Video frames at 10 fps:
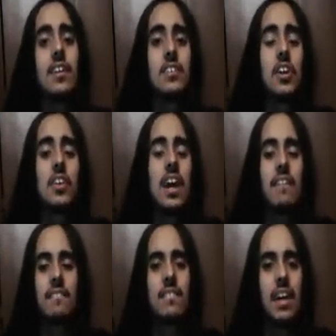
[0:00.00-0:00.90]
So, yeah.
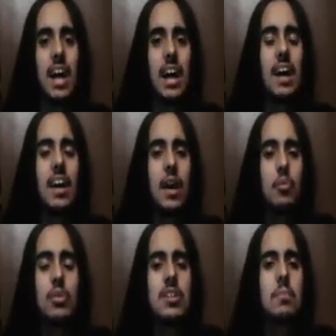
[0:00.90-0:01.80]
I
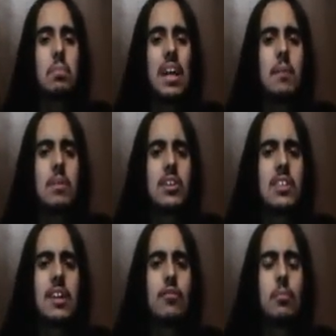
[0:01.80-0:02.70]
wasn't bland because
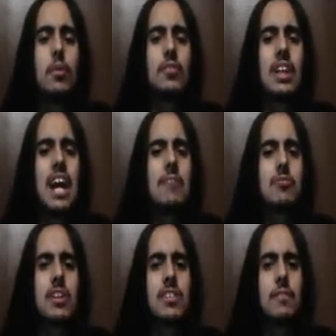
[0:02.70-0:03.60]
they removed the laugh
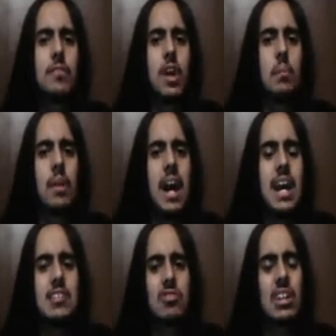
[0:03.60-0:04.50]
tracks in the film.
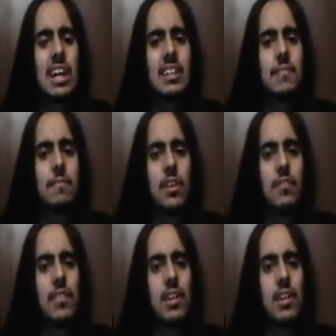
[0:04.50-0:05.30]
I actually like the film.